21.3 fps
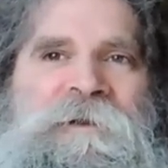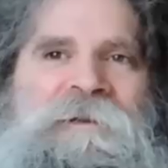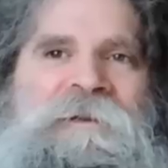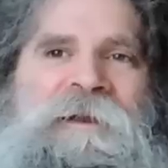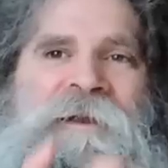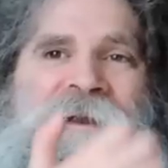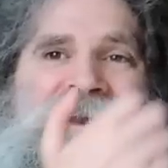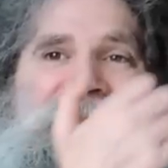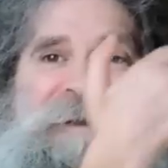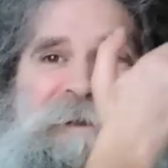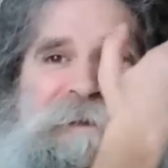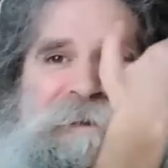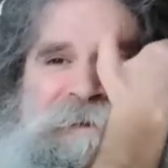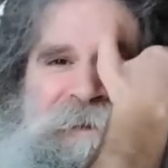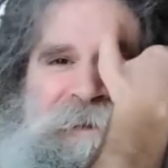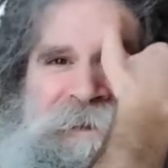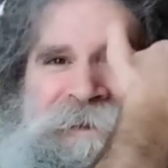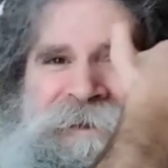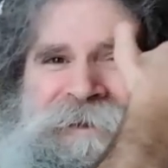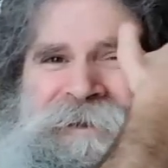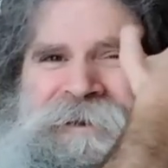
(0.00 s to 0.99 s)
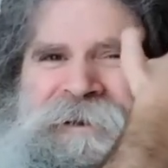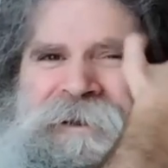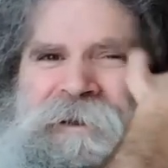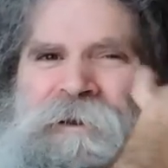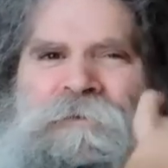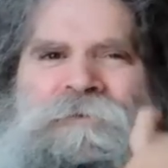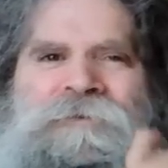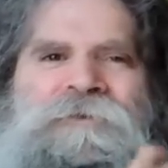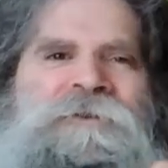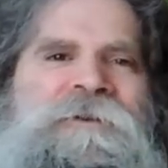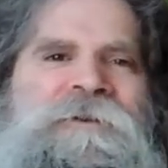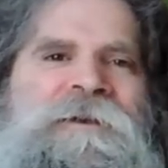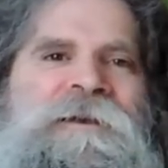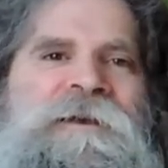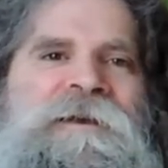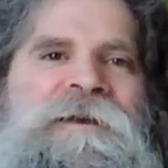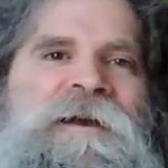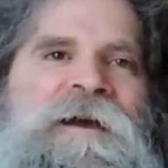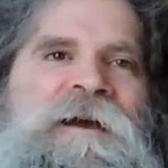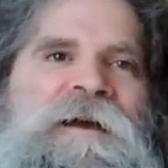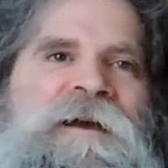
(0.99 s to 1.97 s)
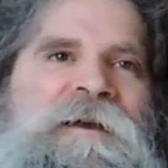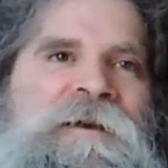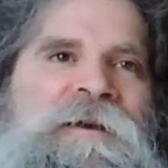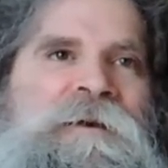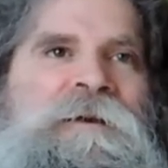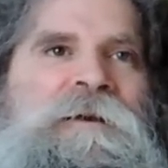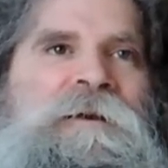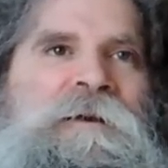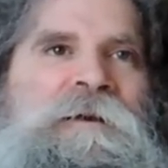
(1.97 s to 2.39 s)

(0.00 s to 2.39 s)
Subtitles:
clean and healthy and